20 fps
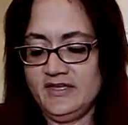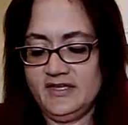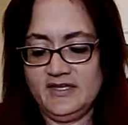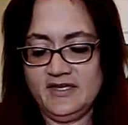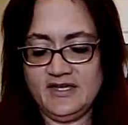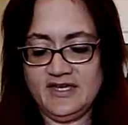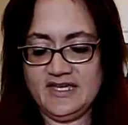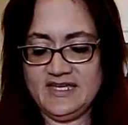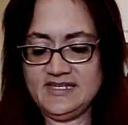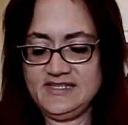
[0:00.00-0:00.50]

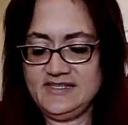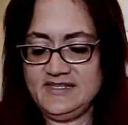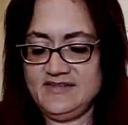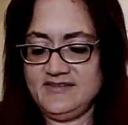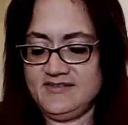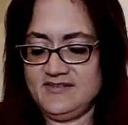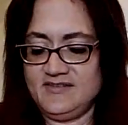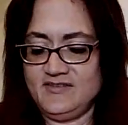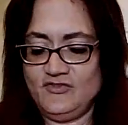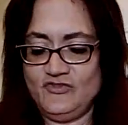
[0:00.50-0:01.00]
Again,
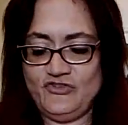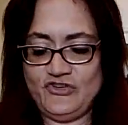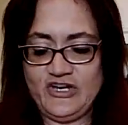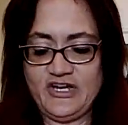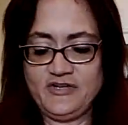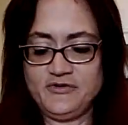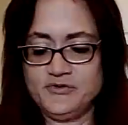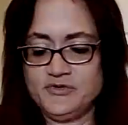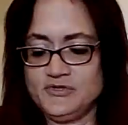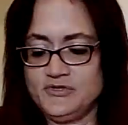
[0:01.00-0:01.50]
this is
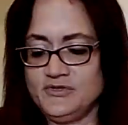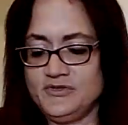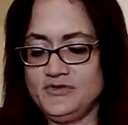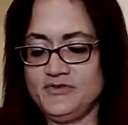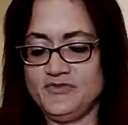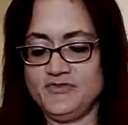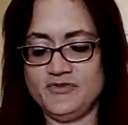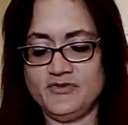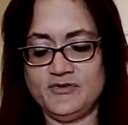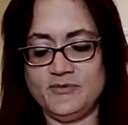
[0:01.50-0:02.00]
general,
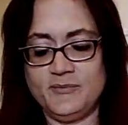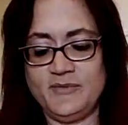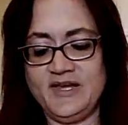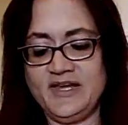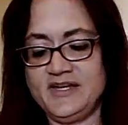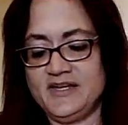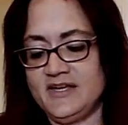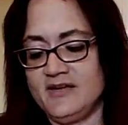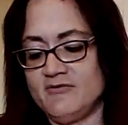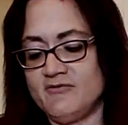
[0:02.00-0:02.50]
so it
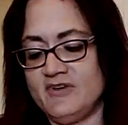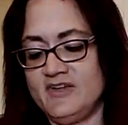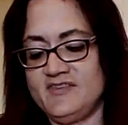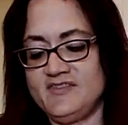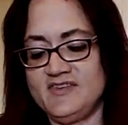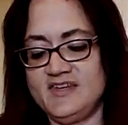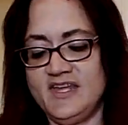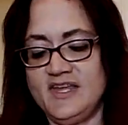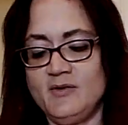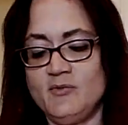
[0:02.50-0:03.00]
may not
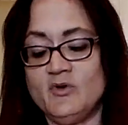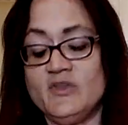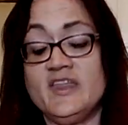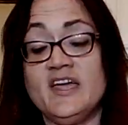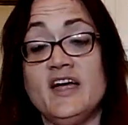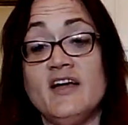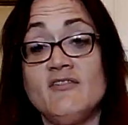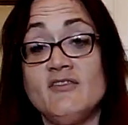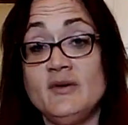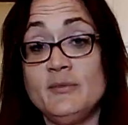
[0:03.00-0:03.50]
resonate with
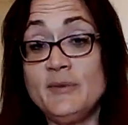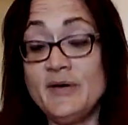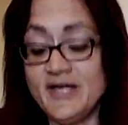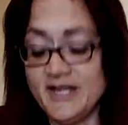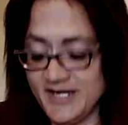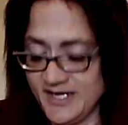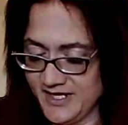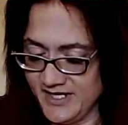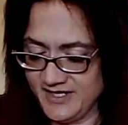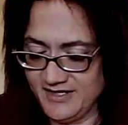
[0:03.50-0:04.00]

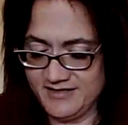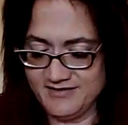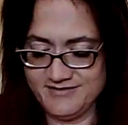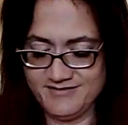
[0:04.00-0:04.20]
everybody.